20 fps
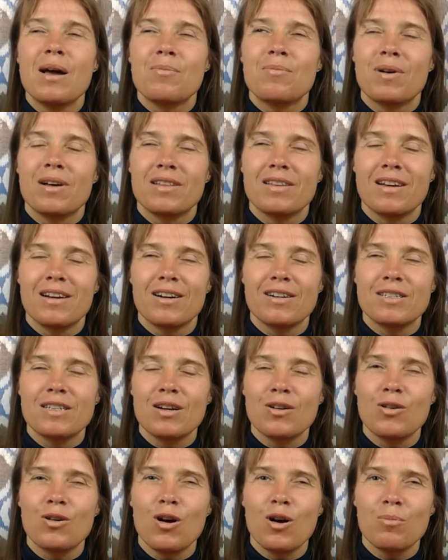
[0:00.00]
But there are
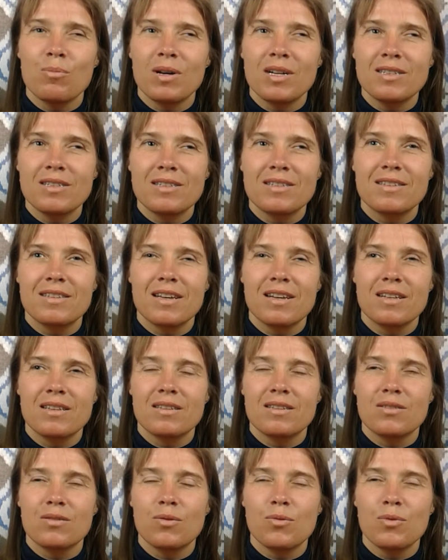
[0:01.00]
some comments
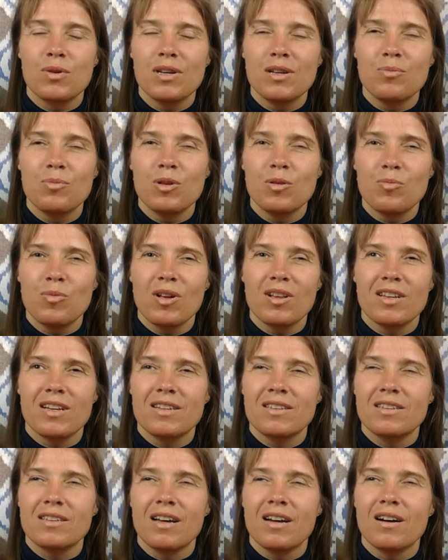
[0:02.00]
that we people
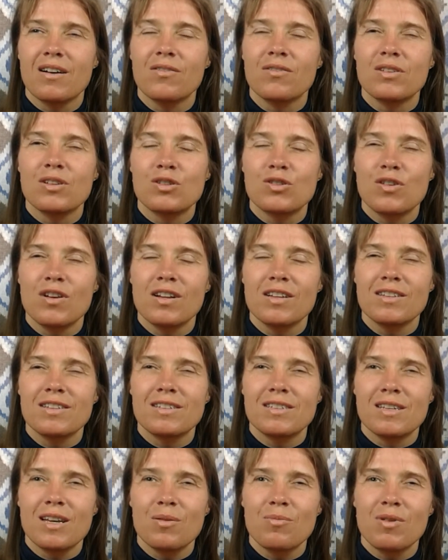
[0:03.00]
that are visually
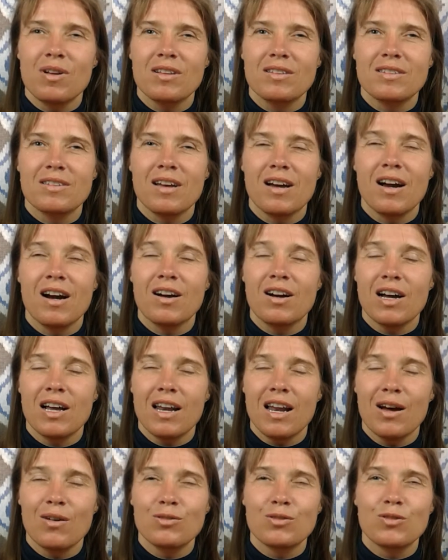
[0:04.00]
disabled are
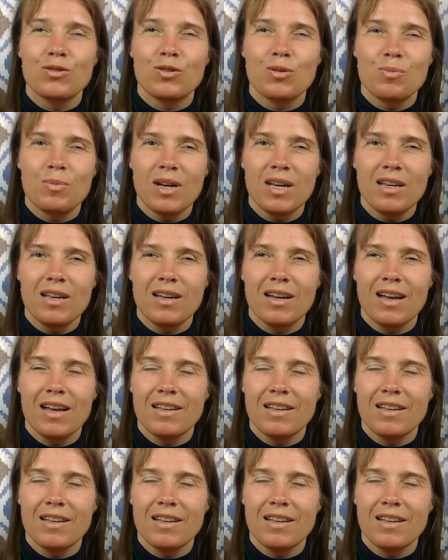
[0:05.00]
allowed to make,